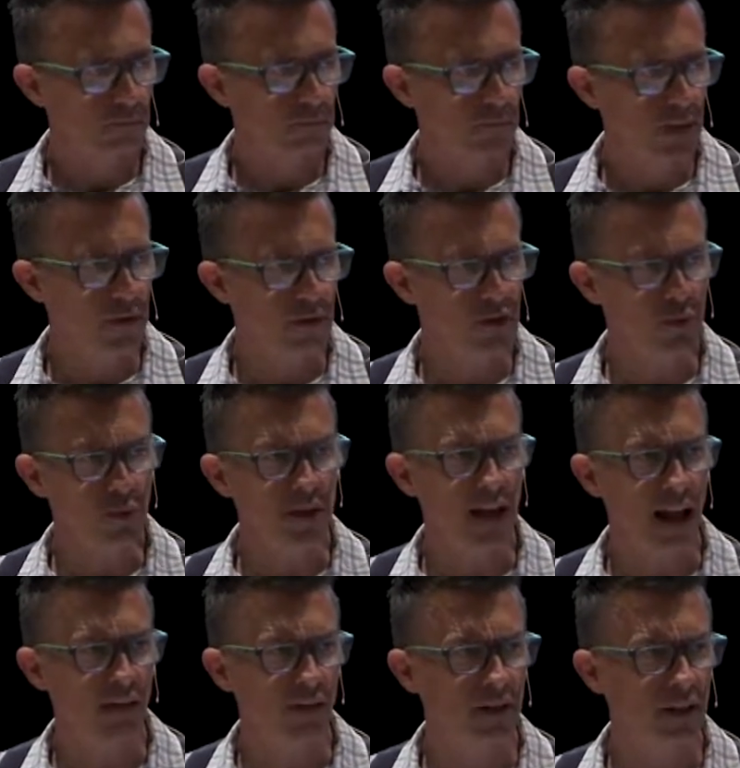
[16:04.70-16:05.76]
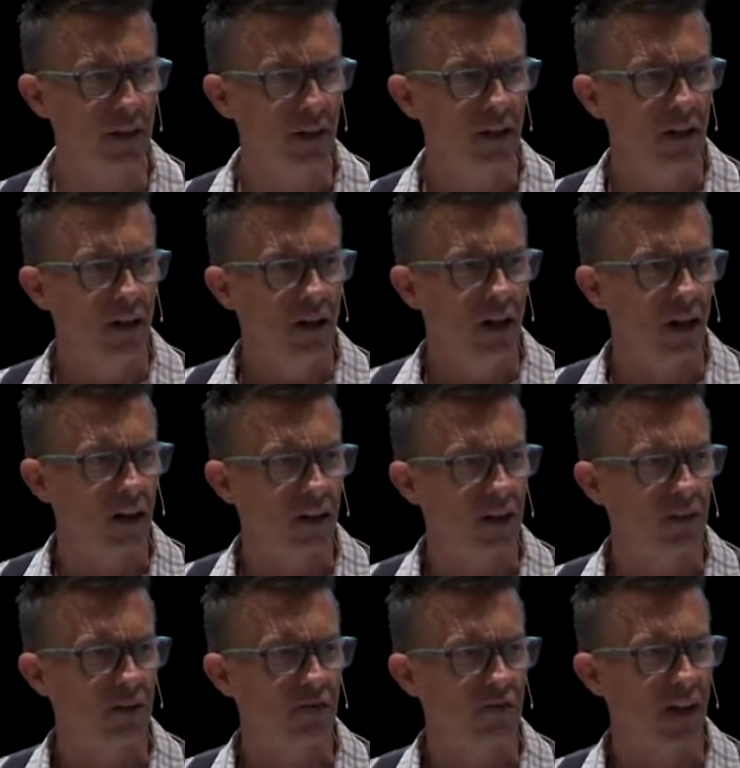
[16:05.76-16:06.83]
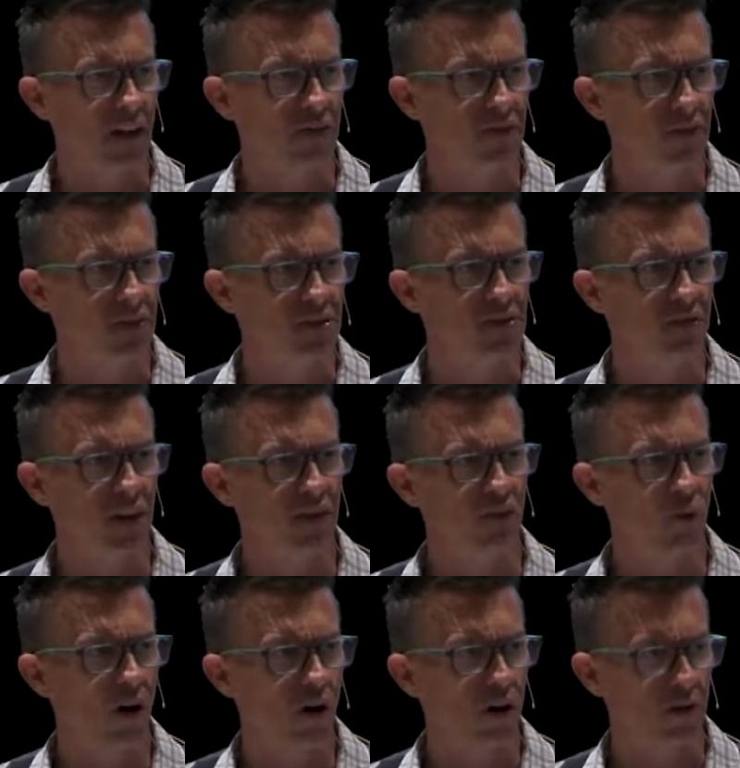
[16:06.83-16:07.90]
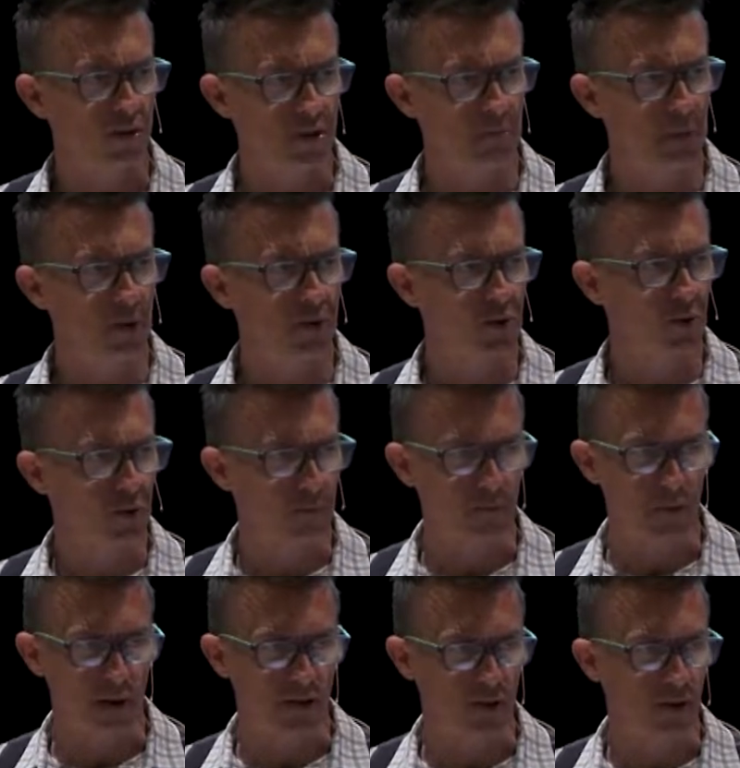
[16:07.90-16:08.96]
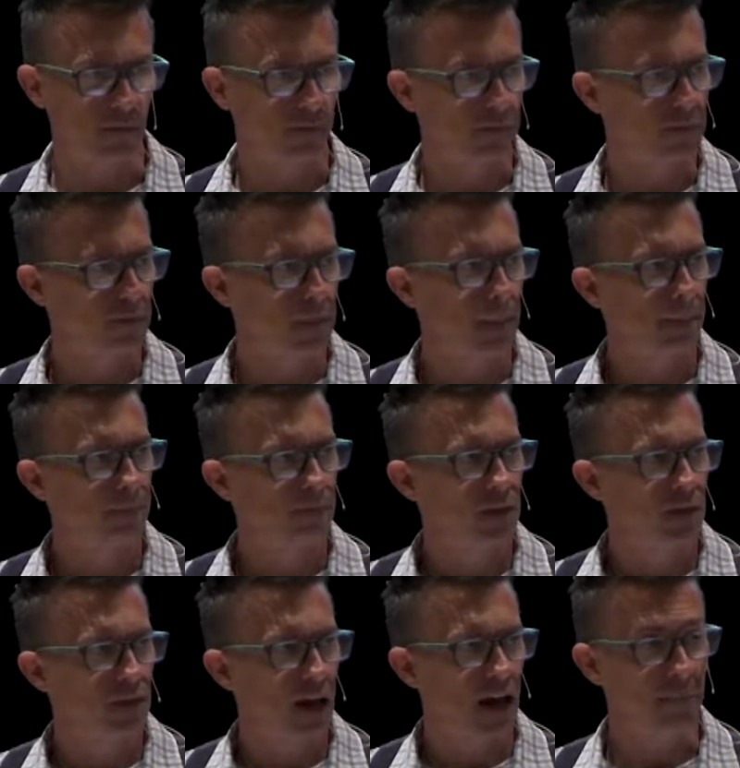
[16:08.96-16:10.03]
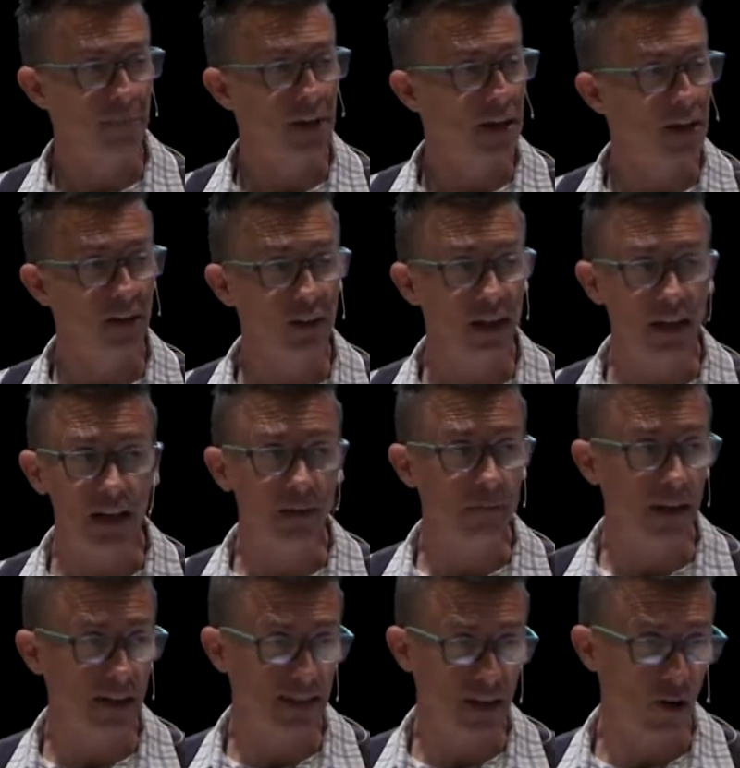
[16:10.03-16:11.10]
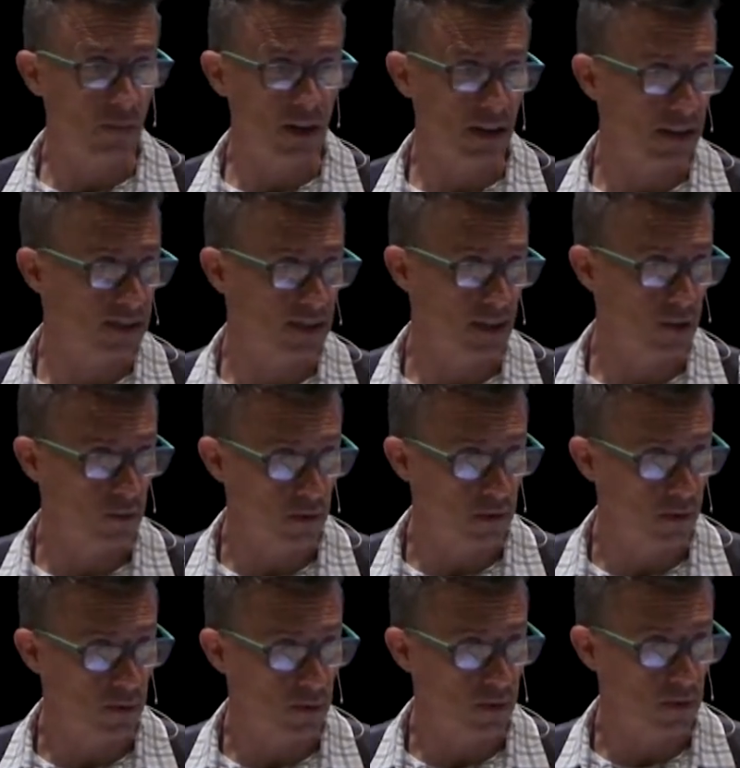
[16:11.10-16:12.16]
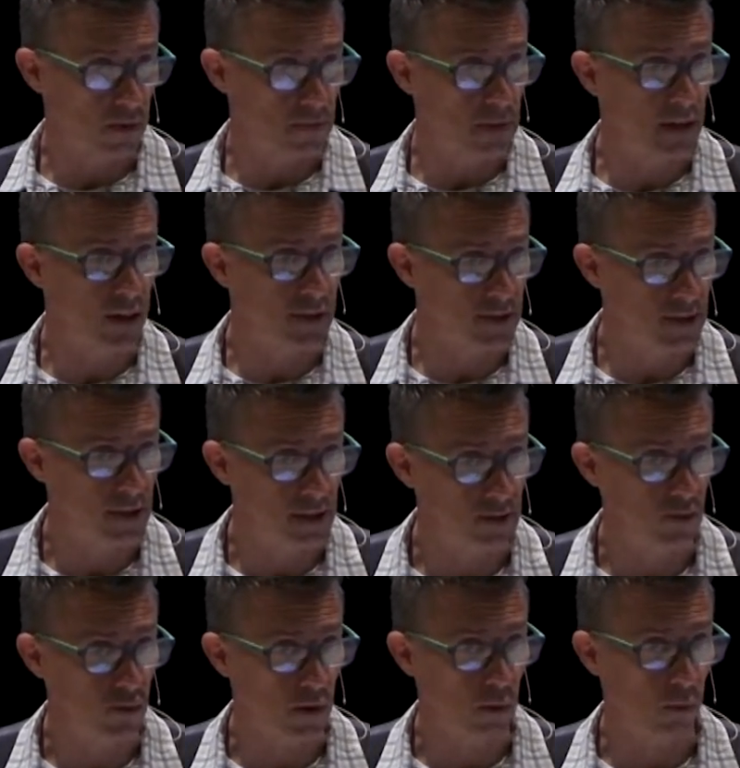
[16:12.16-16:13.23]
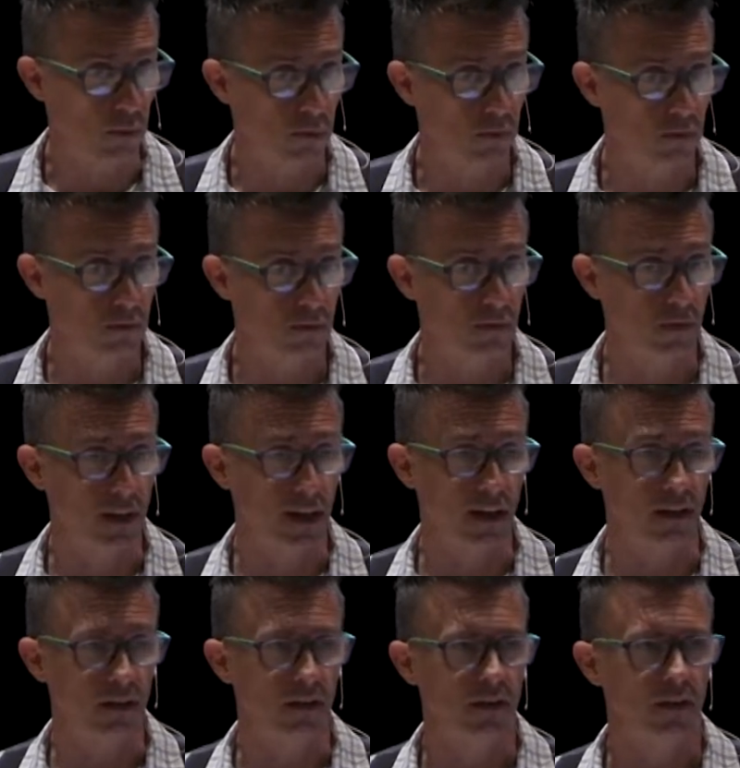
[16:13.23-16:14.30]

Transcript: There's a reality uh, in the faith, in this faith walk, called spiritual depression. I'm not going to let anybody tell me that's not real because it is real, okay?